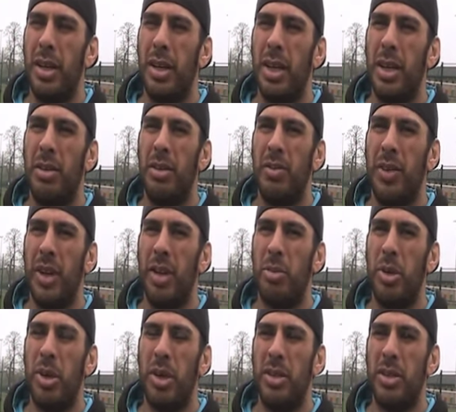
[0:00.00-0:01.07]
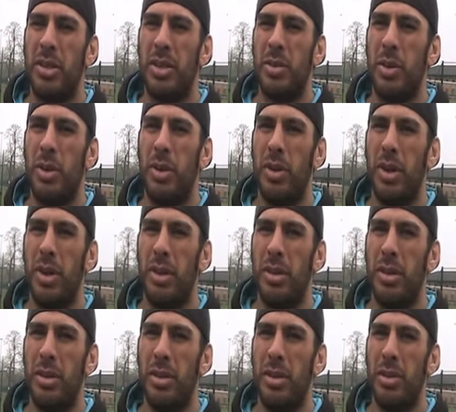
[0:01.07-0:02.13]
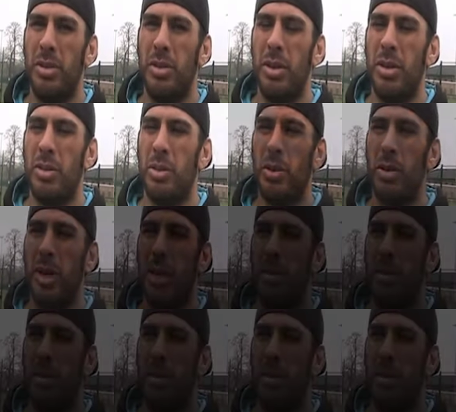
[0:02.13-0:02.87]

keep developing as a squad, then who knows what could